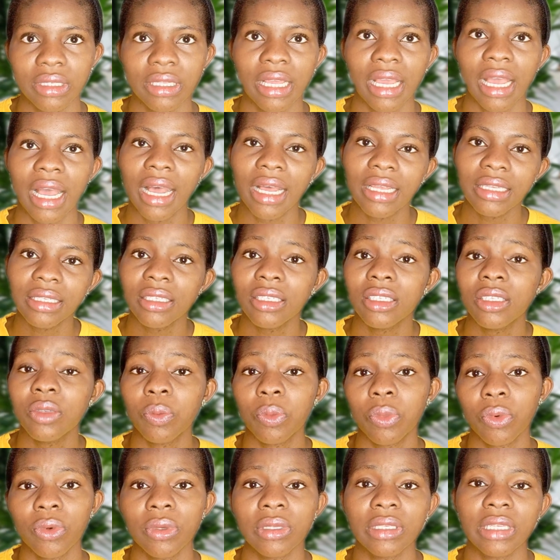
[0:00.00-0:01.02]
it has its
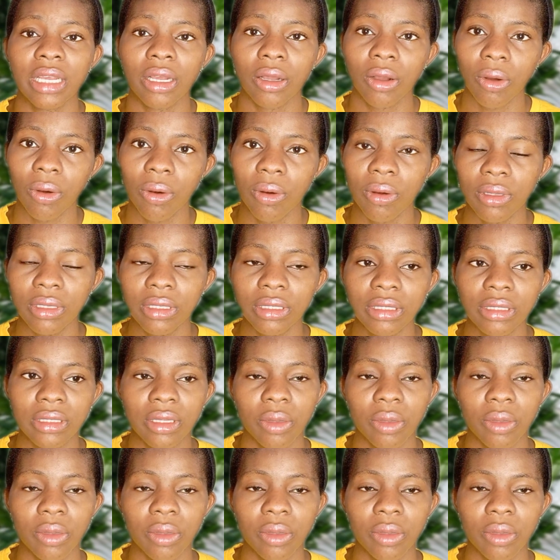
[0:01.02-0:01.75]
pros and cons.